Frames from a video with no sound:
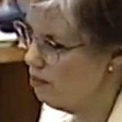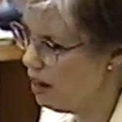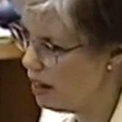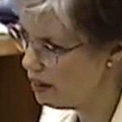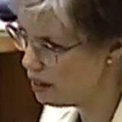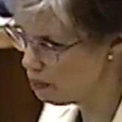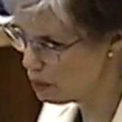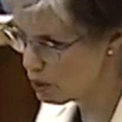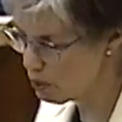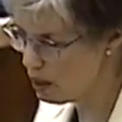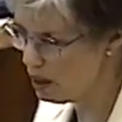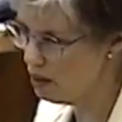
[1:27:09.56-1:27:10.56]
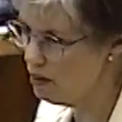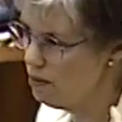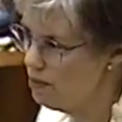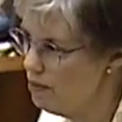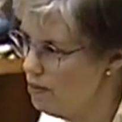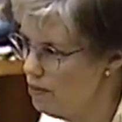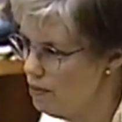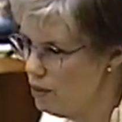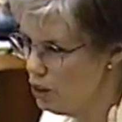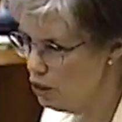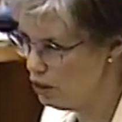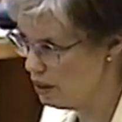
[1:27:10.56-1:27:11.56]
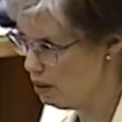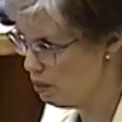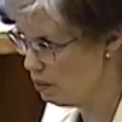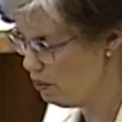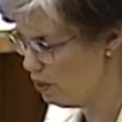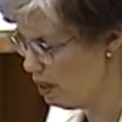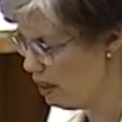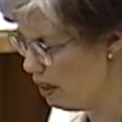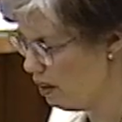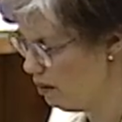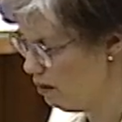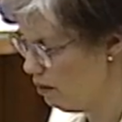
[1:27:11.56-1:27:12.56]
my number 12, your number 48.